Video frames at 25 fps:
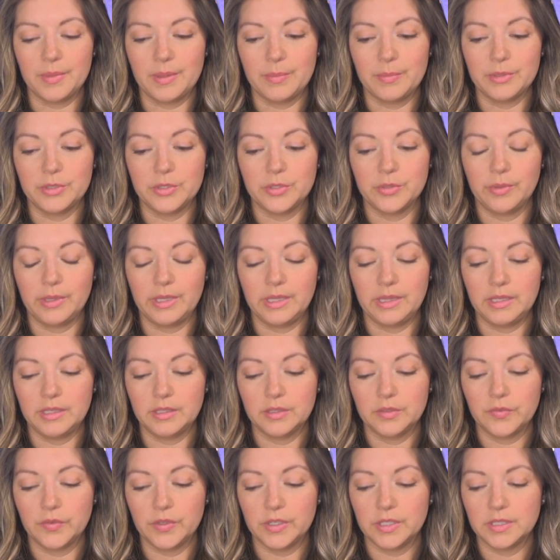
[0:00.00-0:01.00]
in between
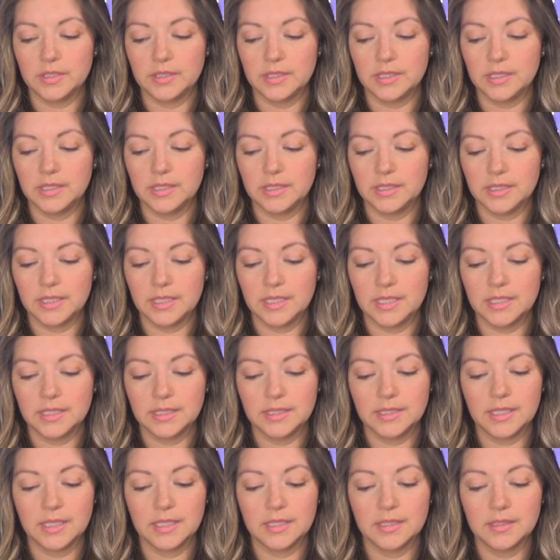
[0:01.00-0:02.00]
these verses, and it
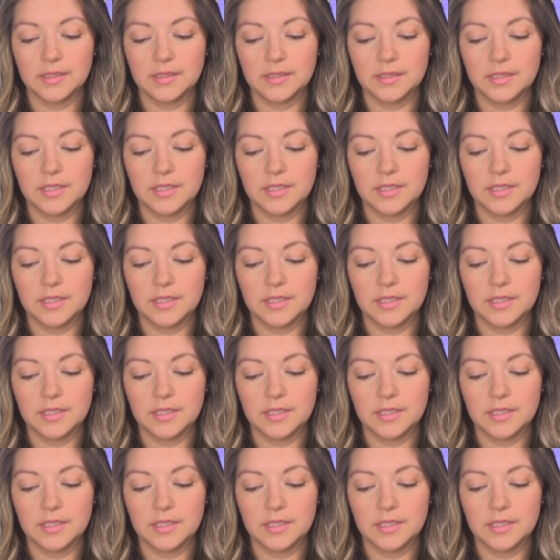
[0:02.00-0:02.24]
says,